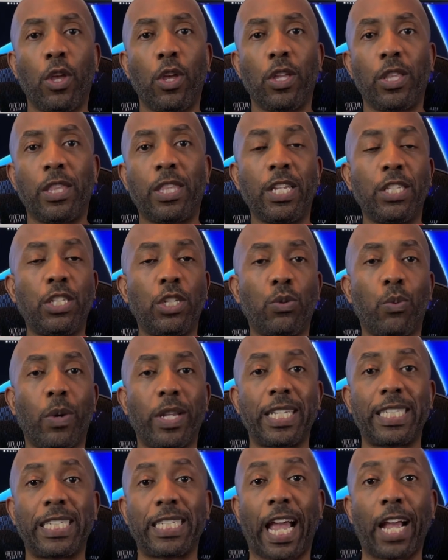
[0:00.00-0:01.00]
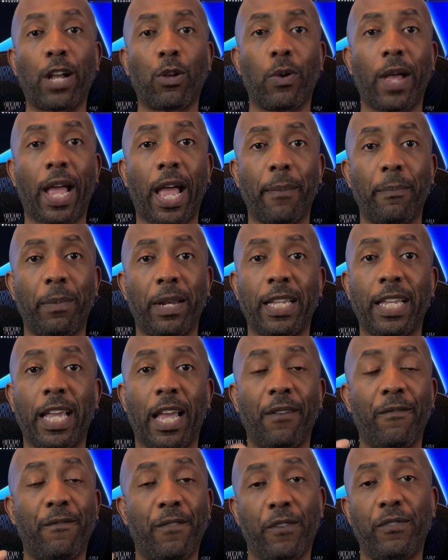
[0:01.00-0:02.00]
this is where the cycle happened.
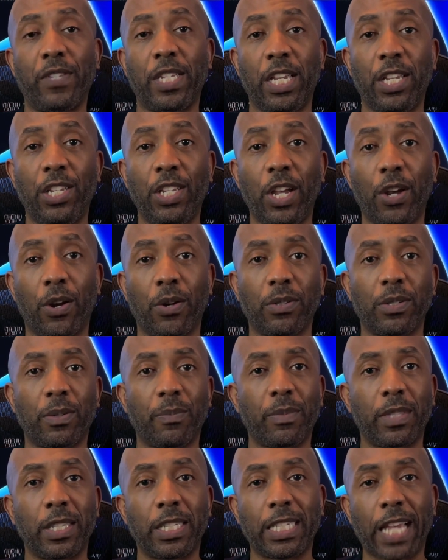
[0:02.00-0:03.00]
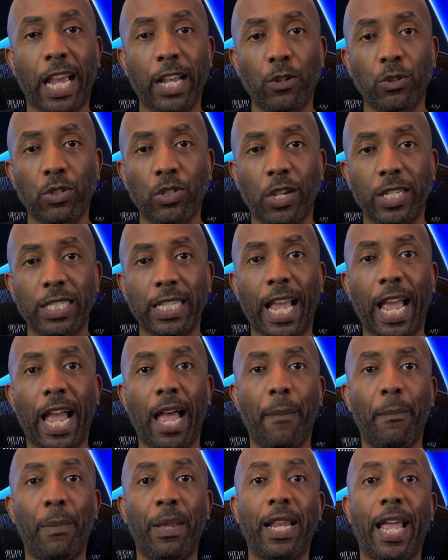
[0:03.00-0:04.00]
Again, 15 years. The cycle starts to
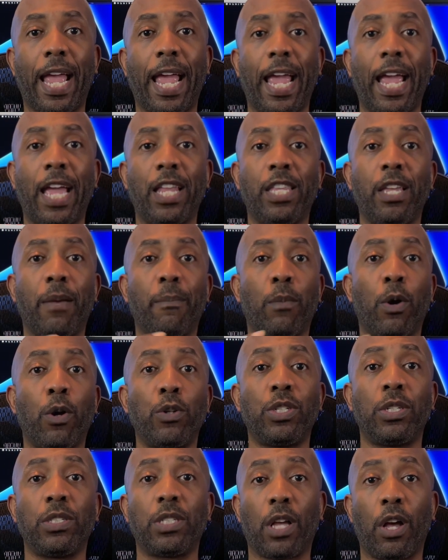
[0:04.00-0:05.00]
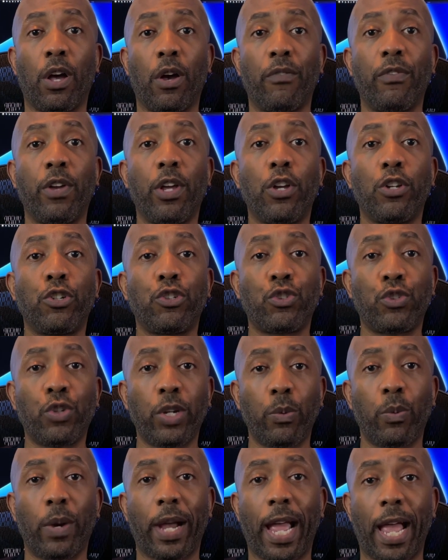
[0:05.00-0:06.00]
happen and the emergence of
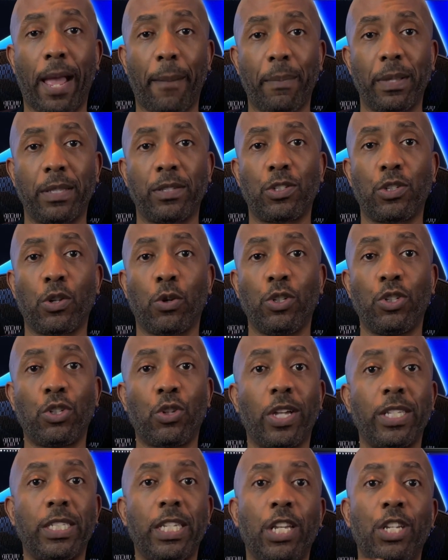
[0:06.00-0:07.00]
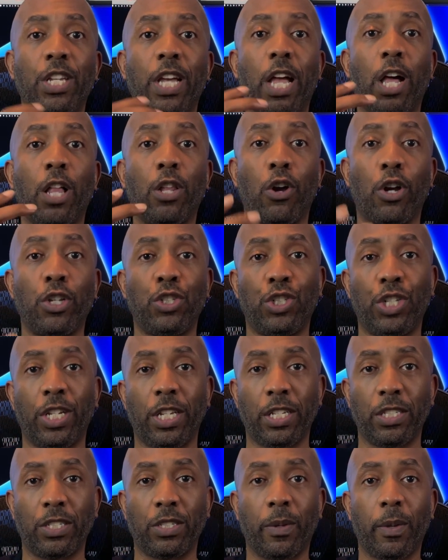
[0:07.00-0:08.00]
streetwear happens. So you start seeing your
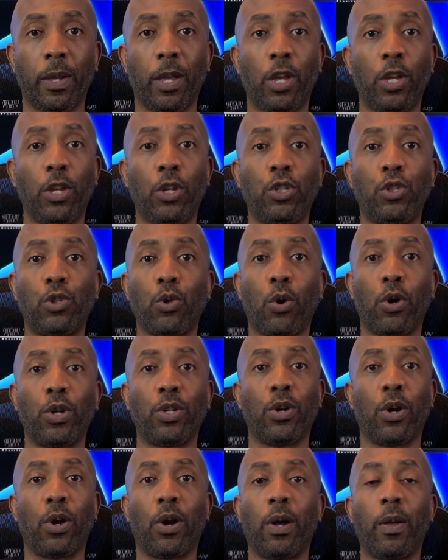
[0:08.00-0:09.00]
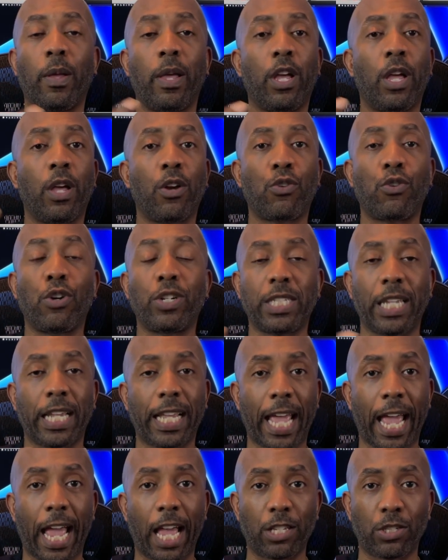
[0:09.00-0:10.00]
LRGs. You saw your Crooks and
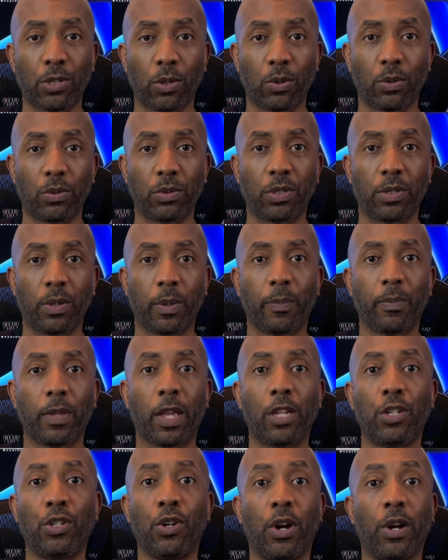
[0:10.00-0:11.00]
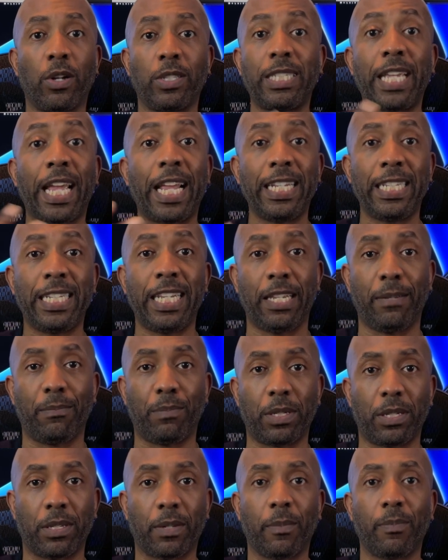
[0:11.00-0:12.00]
Castles, your 10
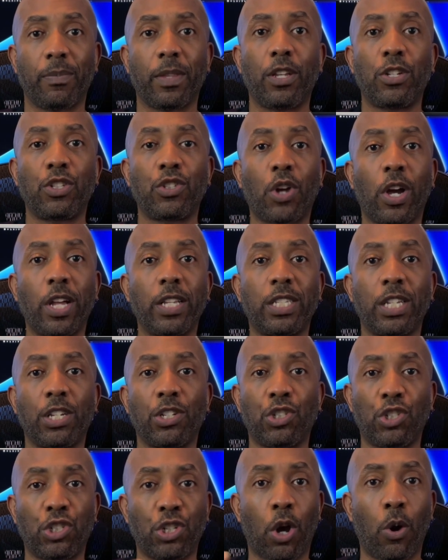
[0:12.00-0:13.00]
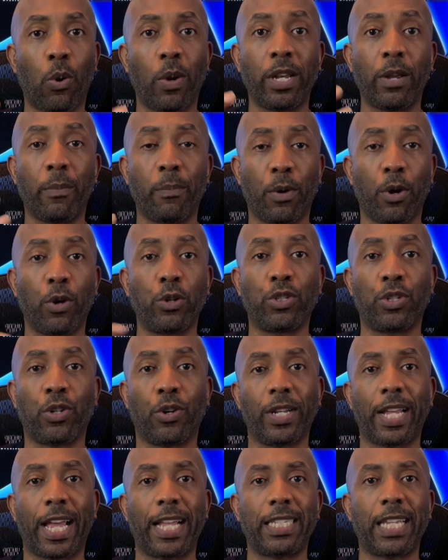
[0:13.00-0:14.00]
Deeps started to show and emerge
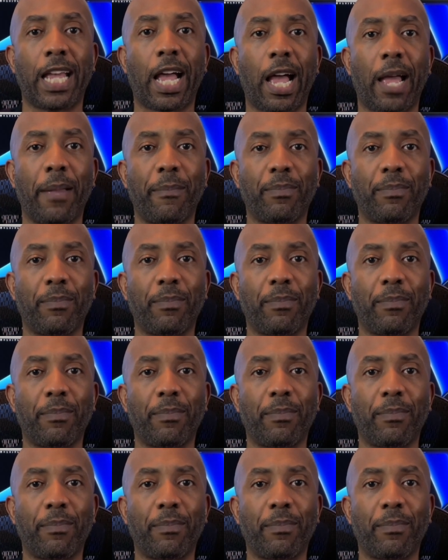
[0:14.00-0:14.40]
during that time.